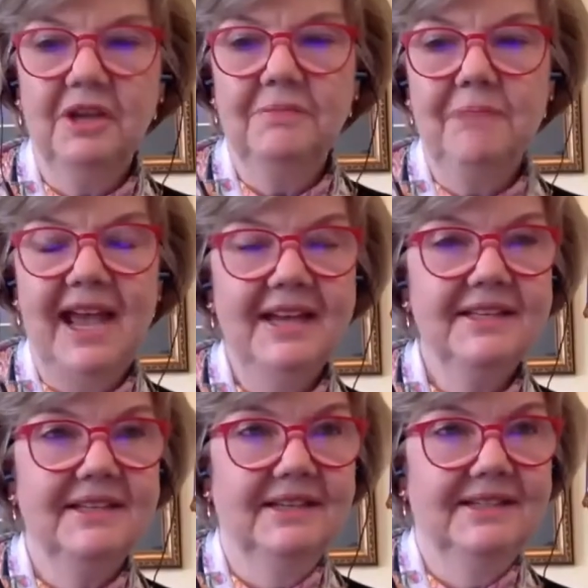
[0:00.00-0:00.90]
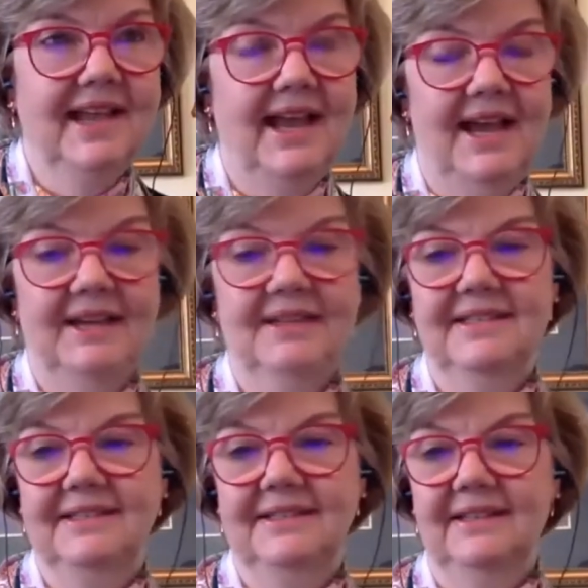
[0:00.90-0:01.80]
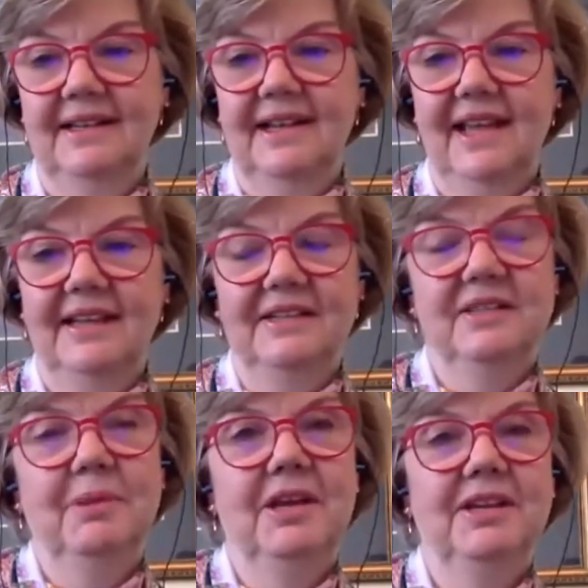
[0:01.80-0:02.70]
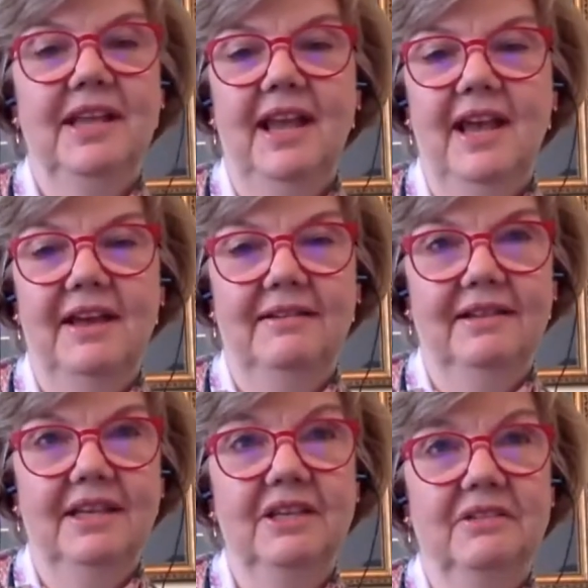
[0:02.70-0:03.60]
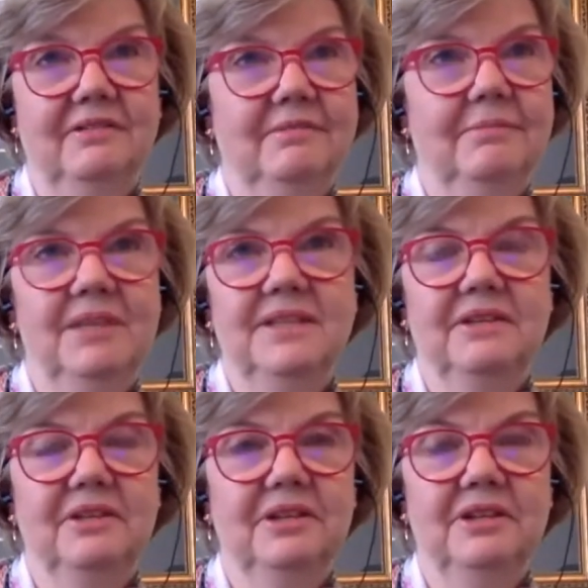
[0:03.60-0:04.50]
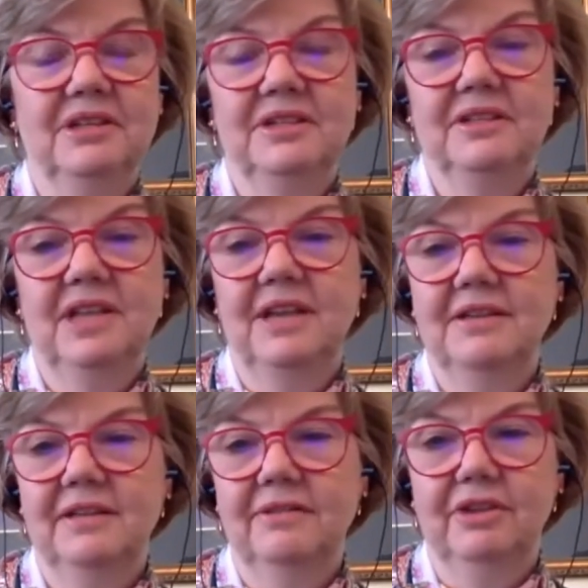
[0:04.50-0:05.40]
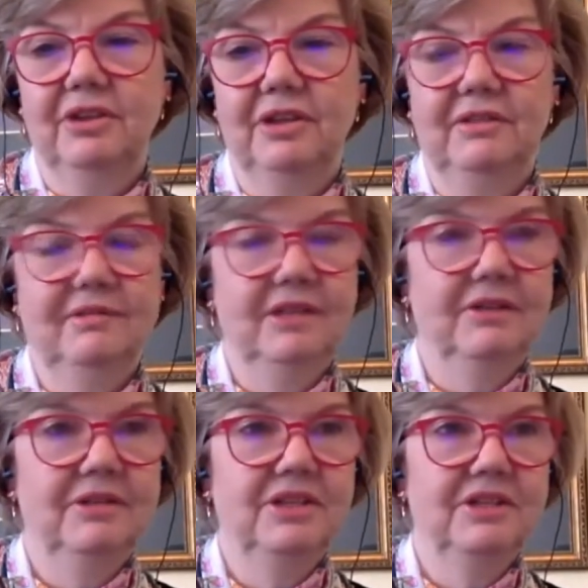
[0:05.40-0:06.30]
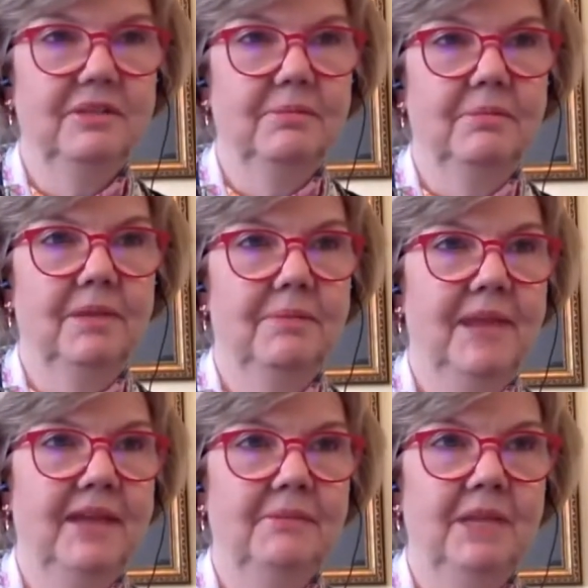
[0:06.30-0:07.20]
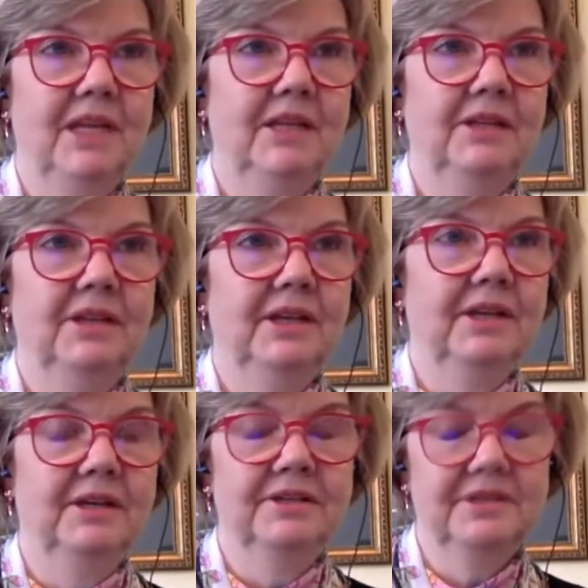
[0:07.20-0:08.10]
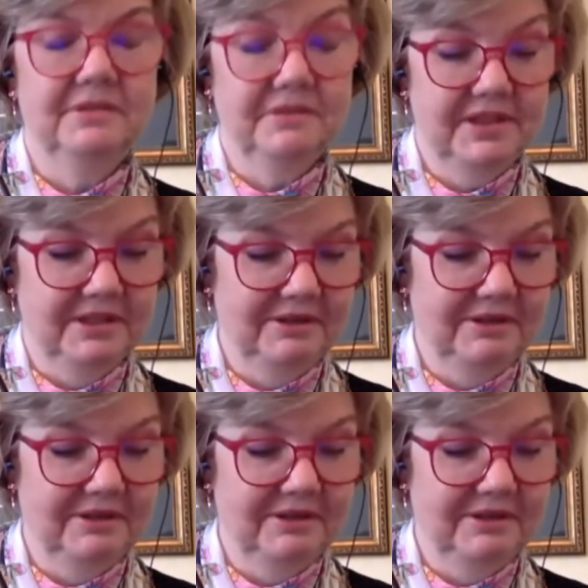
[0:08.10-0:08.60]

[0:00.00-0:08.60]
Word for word: max attacks and it's about a cat, a kitten, basically that just attacks everything. You know, he's just a, a, madman in the house, and so